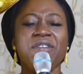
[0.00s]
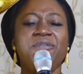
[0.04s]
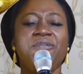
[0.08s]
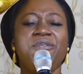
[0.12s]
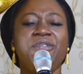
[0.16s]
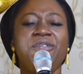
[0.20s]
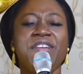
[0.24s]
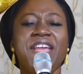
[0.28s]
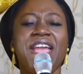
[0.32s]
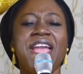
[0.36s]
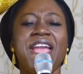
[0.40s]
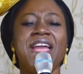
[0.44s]

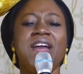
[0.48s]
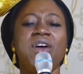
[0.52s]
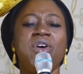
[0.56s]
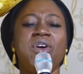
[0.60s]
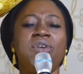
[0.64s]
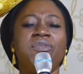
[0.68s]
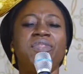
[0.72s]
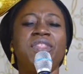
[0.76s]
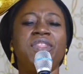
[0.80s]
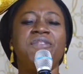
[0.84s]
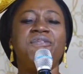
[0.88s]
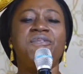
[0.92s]
fear of
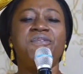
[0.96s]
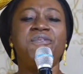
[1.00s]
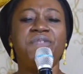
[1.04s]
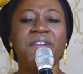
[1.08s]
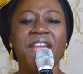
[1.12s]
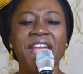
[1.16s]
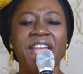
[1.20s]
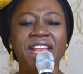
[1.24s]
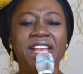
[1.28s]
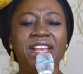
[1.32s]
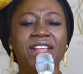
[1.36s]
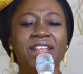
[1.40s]
the
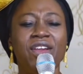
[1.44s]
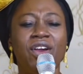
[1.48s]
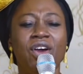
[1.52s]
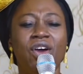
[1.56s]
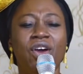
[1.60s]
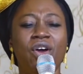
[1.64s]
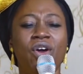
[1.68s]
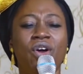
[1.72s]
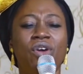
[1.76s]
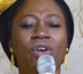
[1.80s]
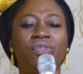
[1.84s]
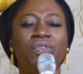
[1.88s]
failure
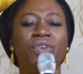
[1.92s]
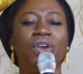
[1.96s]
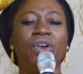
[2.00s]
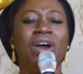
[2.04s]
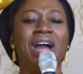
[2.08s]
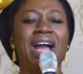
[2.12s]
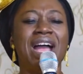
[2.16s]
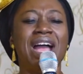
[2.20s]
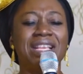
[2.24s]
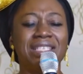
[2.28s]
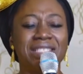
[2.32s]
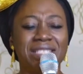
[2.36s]
of your
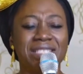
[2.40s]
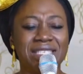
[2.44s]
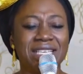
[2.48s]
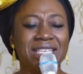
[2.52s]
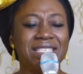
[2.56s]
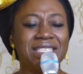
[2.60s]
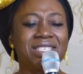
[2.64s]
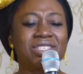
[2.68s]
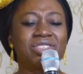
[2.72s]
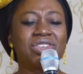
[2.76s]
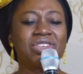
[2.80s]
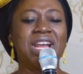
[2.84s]

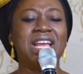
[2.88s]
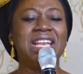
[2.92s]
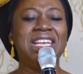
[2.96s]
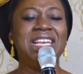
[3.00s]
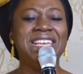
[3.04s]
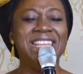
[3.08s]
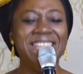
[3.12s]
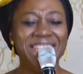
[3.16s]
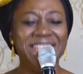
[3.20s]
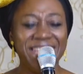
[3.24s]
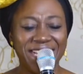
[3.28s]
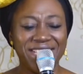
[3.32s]
ancestral
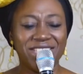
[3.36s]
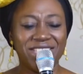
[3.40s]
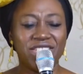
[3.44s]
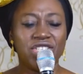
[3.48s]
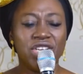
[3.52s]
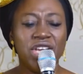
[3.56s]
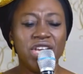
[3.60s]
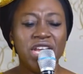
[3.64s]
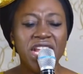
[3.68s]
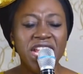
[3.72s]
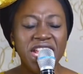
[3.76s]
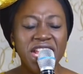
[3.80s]
lineage
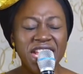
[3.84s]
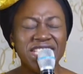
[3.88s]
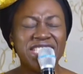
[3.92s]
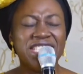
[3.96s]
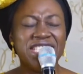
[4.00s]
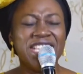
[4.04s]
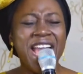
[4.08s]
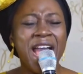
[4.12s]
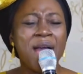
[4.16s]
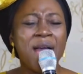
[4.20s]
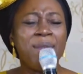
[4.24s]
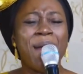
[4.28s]
is
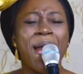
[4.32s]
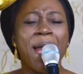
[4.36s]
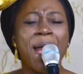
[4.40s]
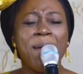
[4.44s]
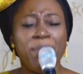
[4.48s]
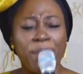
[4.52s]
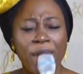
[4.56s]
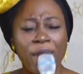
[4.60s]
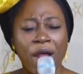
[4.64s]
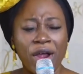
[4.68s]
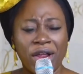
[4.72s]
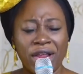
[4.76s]
hereby
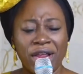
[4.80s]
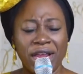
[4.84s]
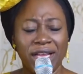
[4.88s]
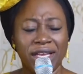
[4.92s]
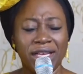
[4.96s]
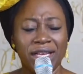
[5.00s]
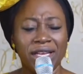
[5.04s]
broken.